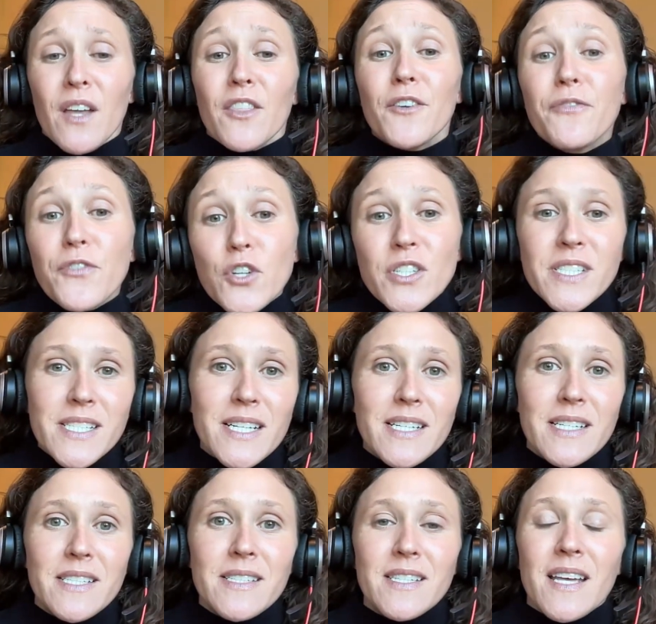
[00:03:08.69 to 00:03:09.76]
The first
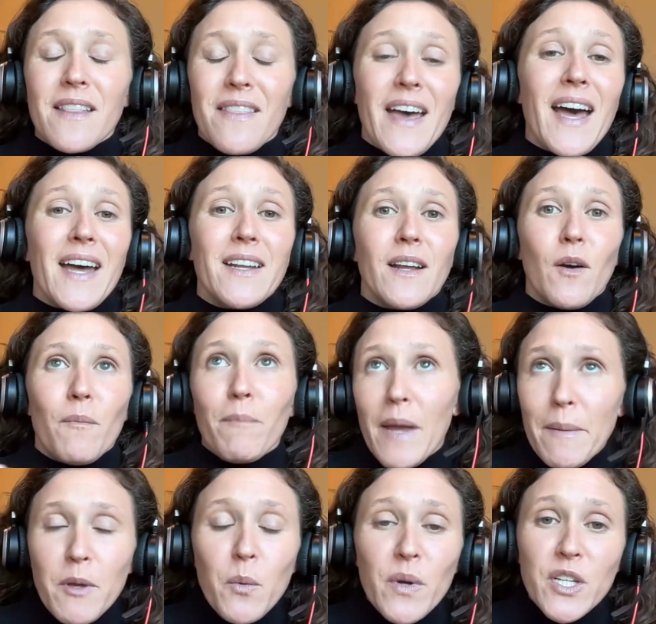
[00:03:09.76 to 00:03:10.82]
is that
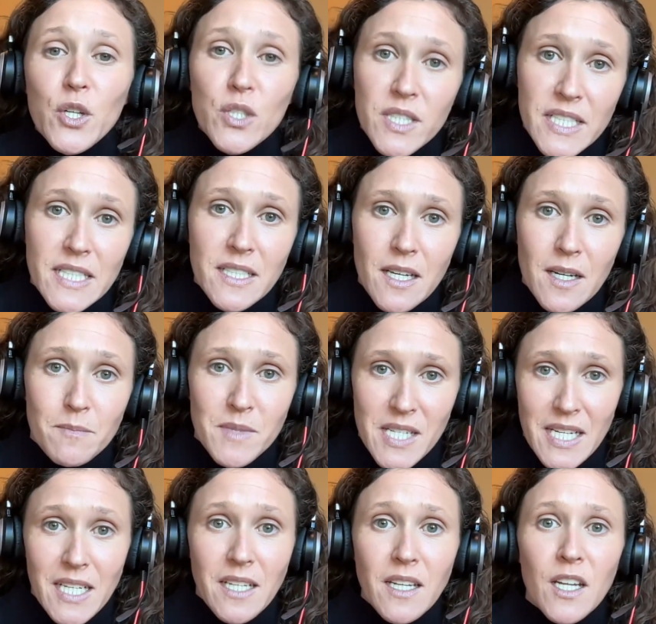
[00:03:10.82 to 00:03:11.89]
maybe when your lead comes
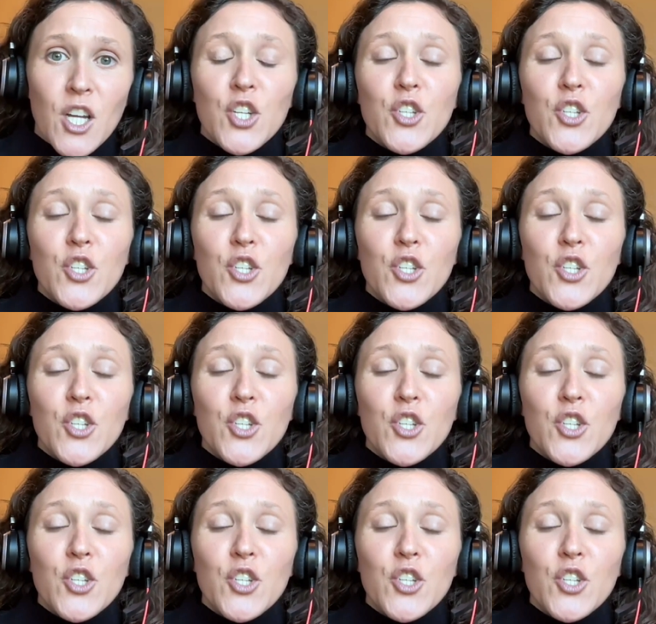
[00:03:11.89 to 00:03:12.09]
in,